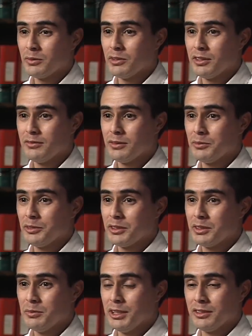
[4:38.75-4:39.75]
One of them was
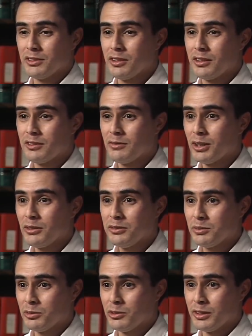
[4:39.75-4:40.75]
to be in charge of
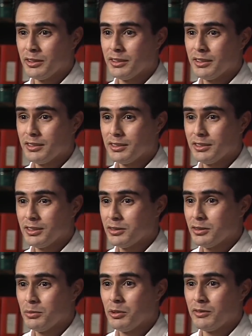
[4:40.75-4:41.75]
altar boys, to
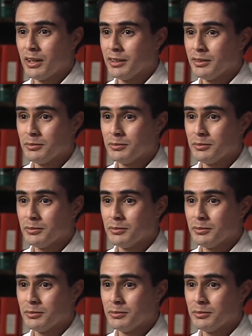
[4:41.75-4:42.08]
supervise